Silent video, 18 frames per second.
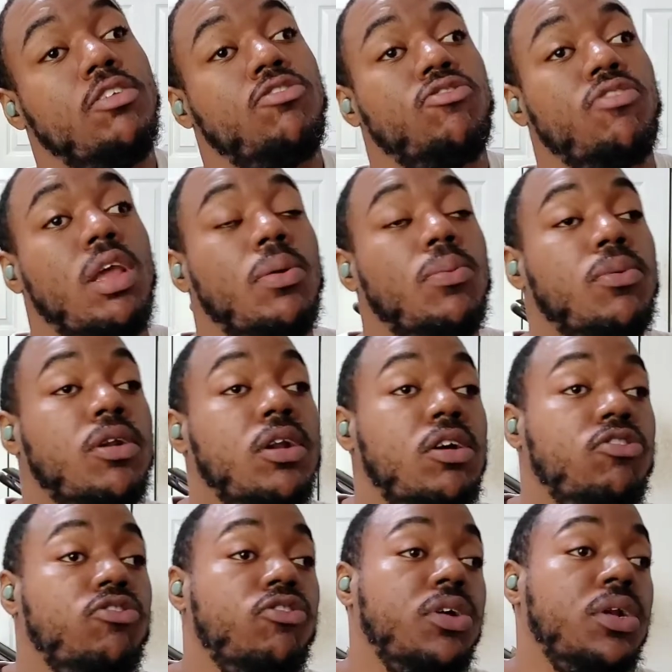it straight
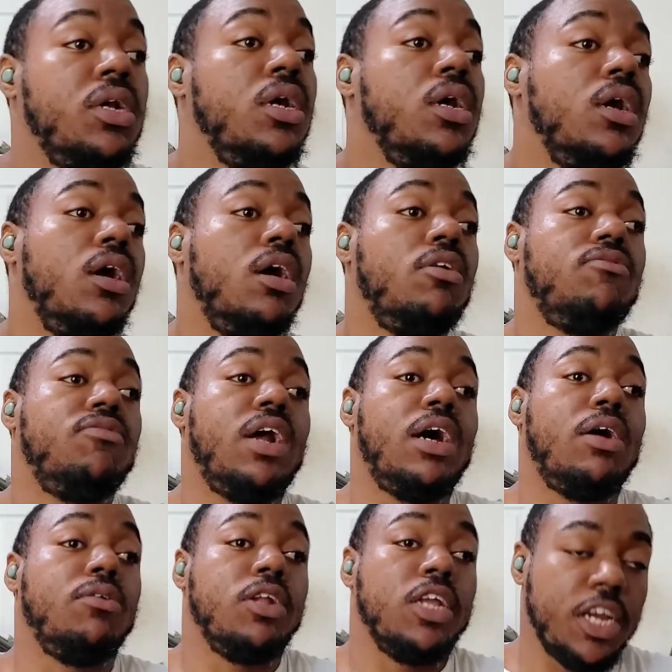100
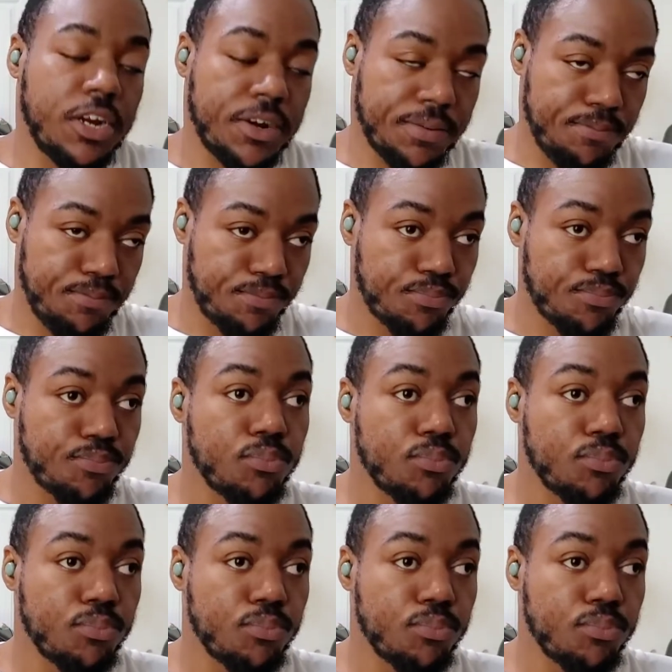around here.